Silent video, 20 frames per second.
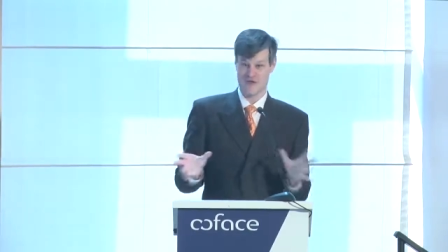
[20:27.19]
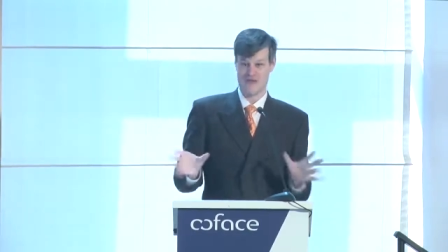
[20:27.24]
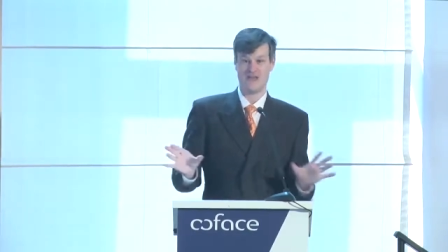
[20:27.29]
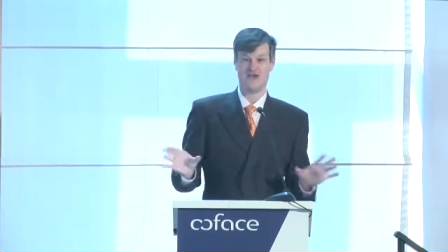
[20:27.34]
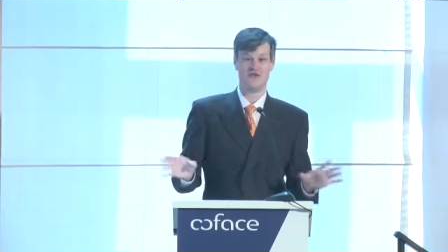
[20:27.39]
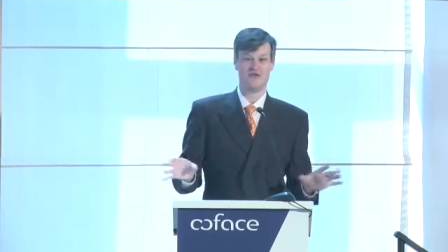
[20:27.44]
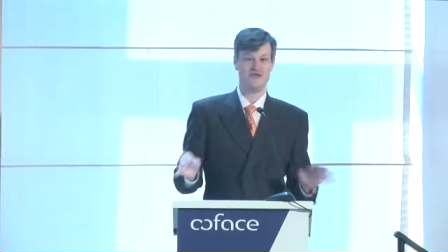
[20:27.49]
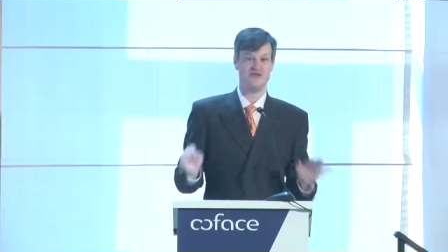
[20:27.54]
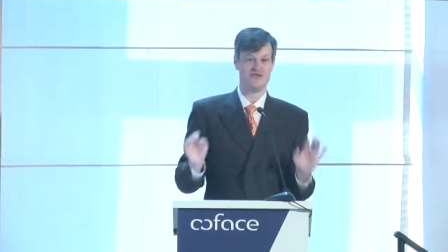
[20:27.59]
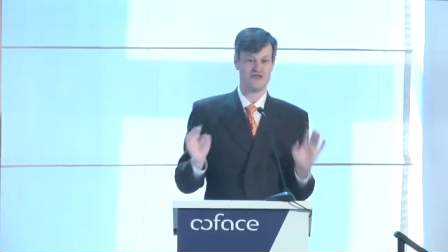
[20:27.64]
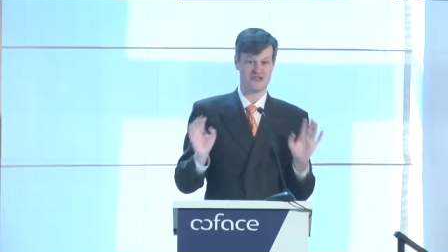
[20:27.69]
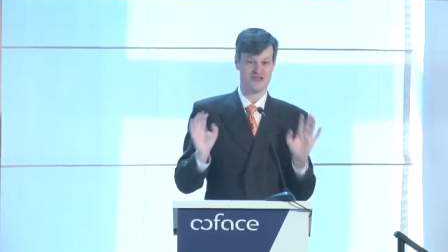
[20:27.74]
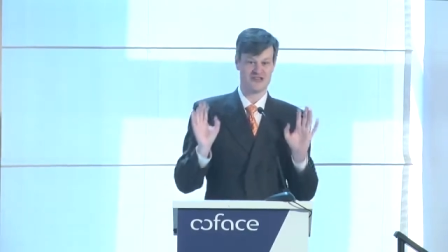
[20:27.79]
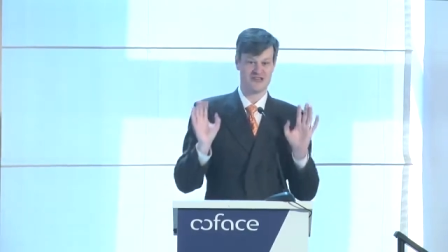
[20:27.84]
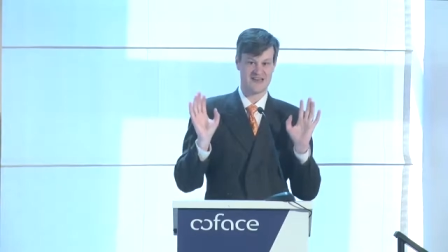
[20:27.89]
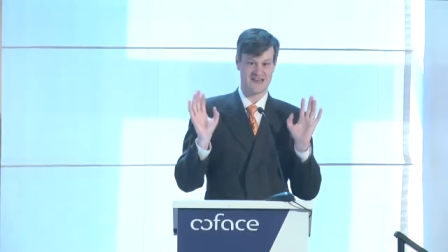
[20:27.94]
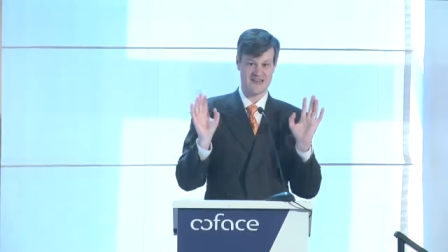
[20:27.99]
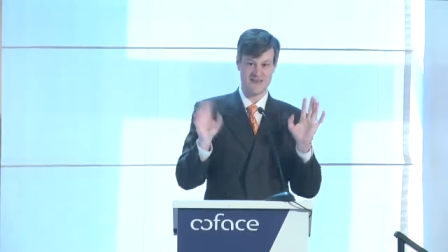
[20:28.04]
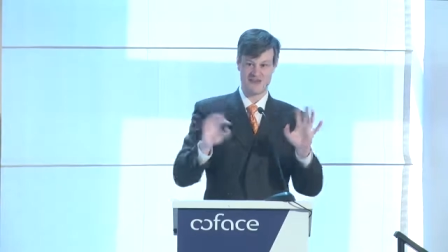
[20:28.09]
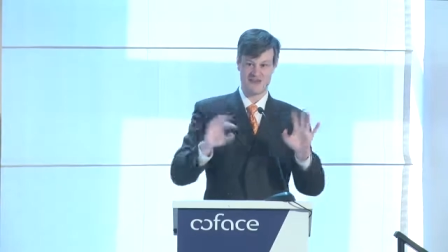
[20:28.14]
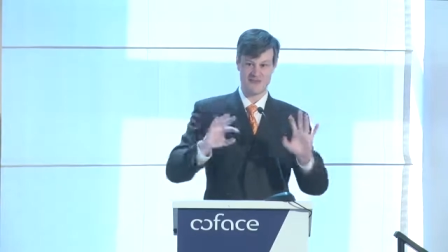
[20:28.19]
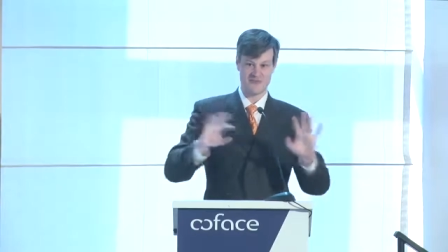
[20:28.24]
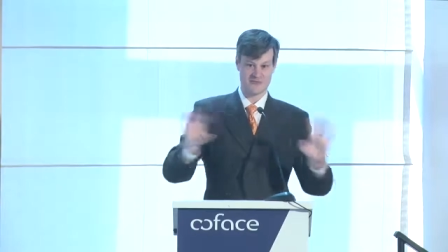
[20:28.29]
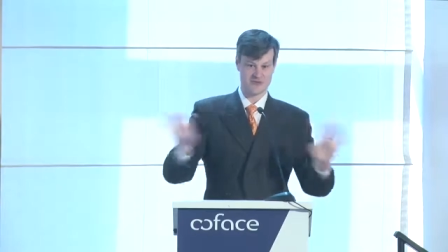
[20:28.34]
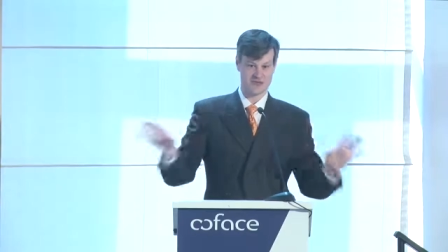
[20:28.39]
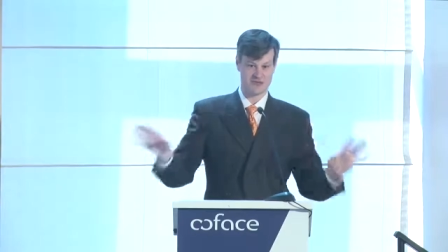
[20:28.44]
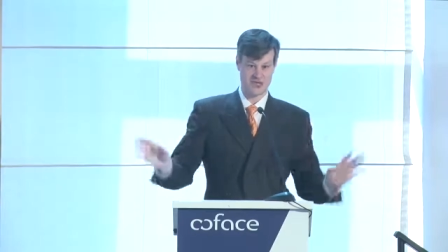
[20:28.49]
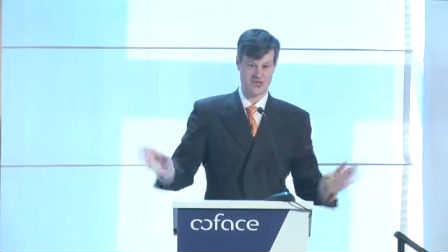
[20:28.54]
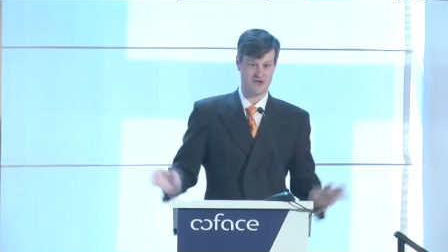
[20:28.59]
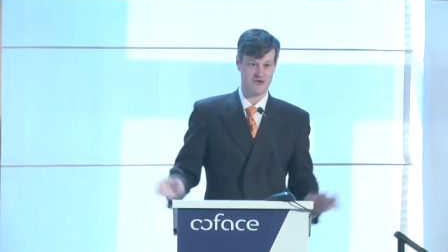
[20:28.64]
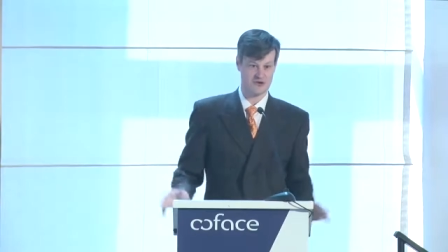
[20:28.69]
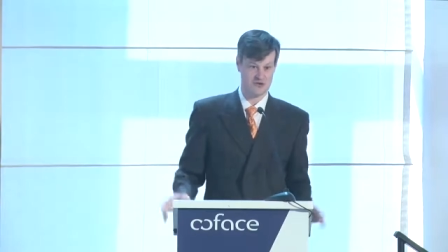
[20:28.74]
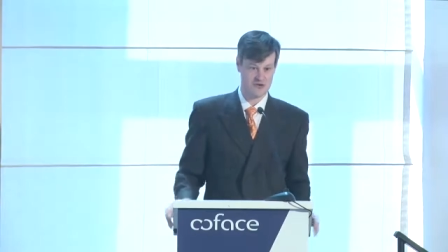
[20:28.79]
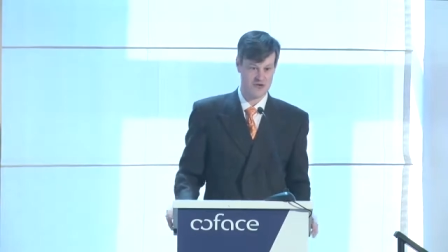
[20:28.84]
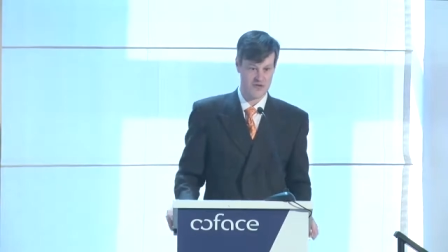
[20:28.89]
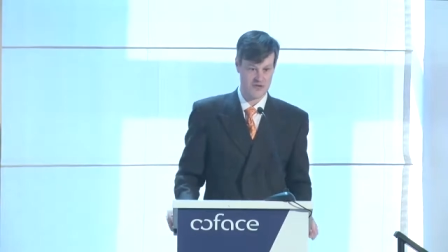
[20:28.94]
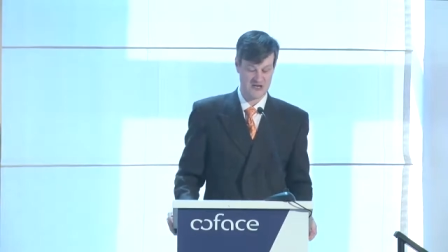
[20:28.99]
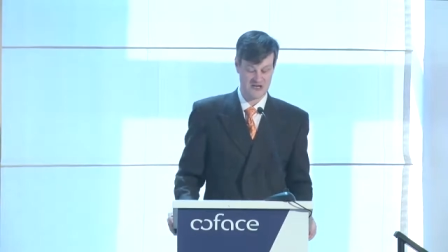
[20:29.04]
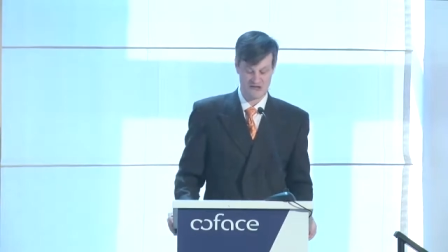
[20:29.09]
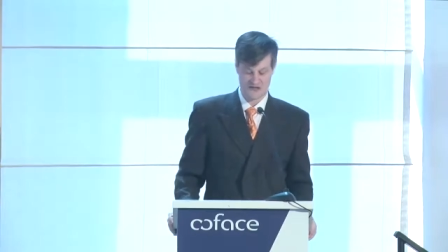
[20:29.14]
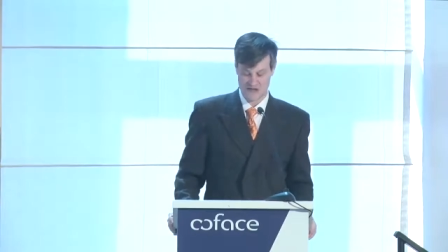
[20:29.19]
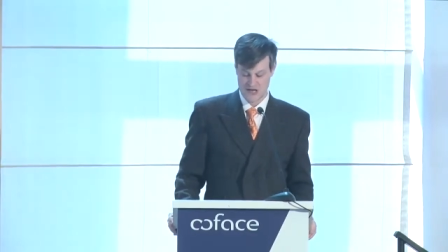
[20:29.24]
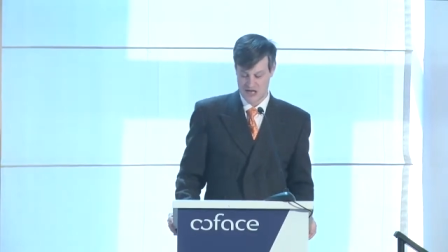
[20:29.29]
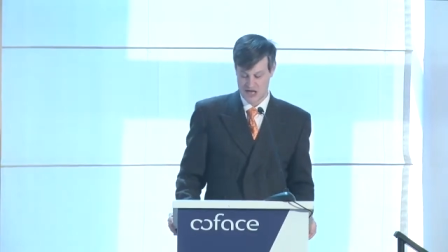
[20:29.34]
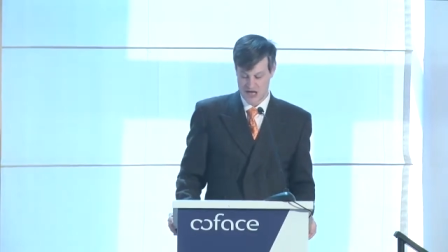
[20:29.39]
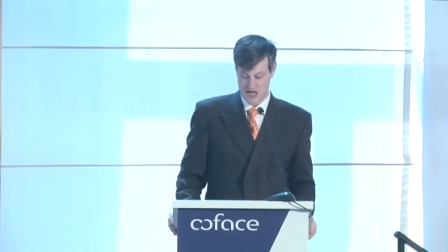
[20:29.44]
eager to just let the machine do it.